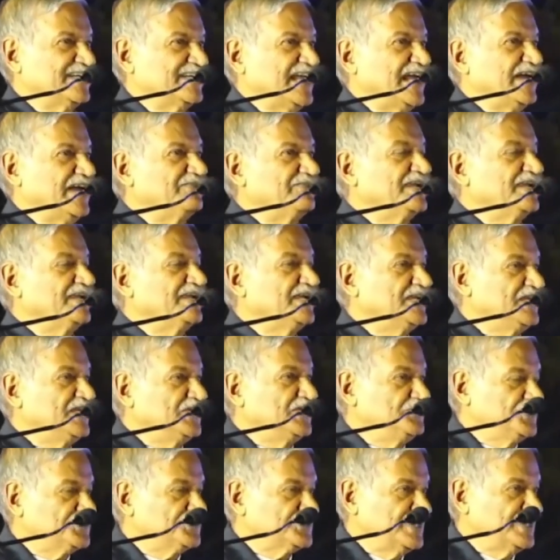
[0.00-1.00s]
every
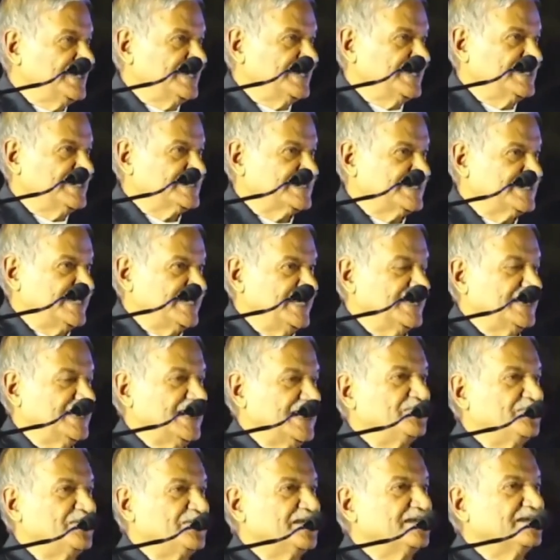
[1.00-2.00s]
individual in a state,
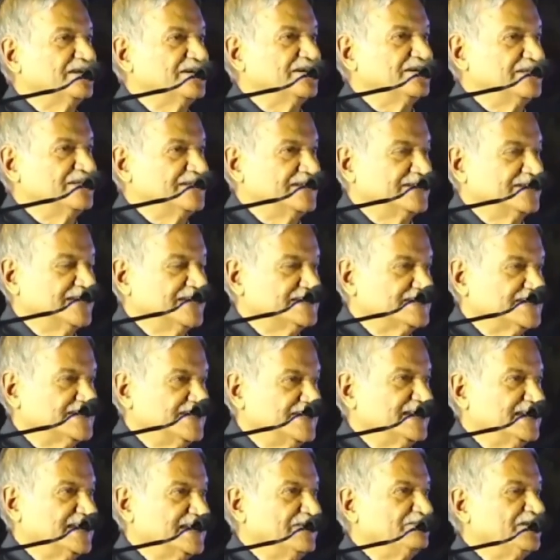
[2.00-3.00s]
every girl in a
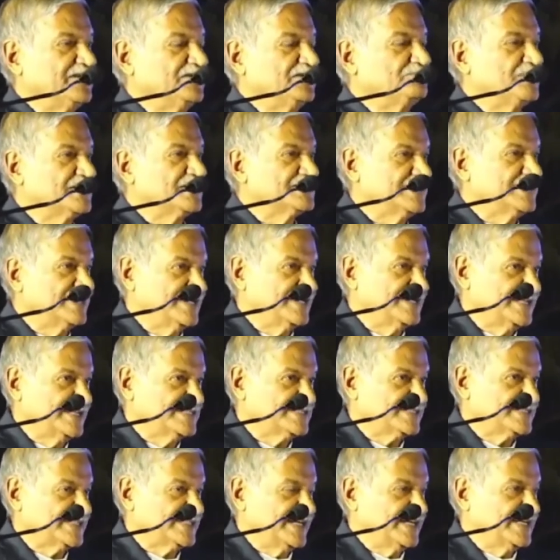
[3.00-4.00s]
state, every mother in a
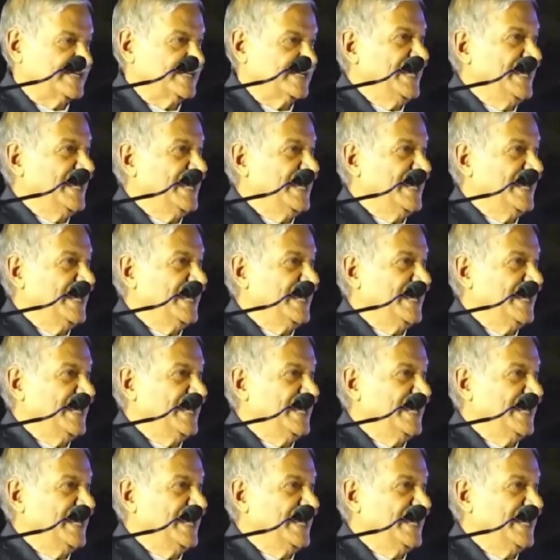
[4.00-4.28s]
state